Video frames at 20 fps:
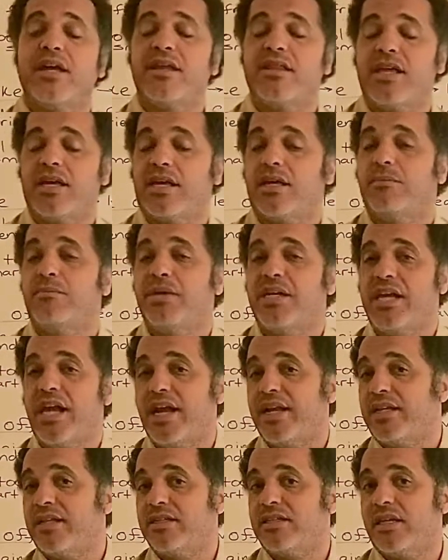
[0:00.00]
they can be
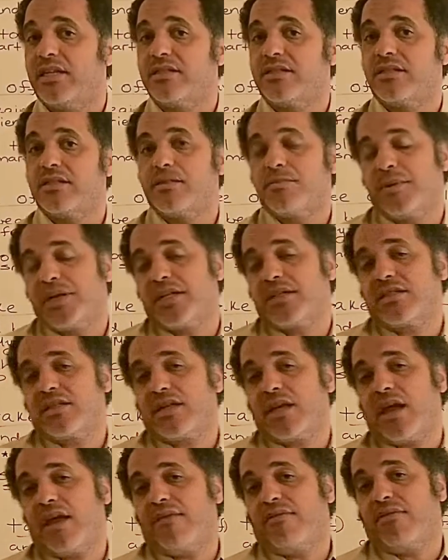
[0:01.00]
any tenses because,
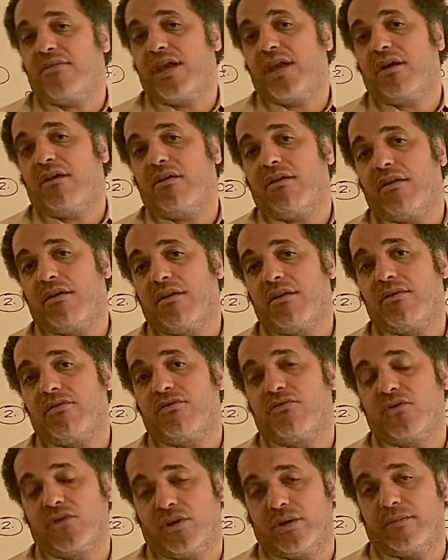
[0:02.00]
again, they are
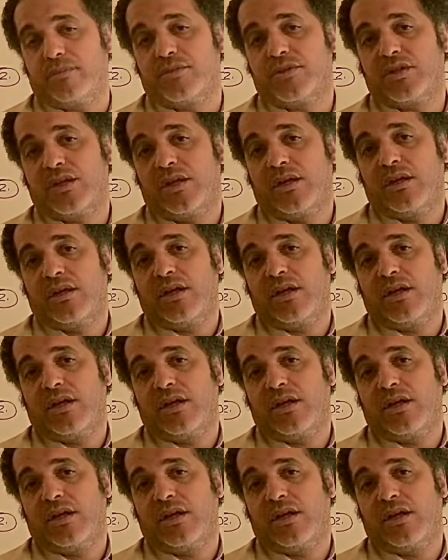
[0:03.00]
verbs.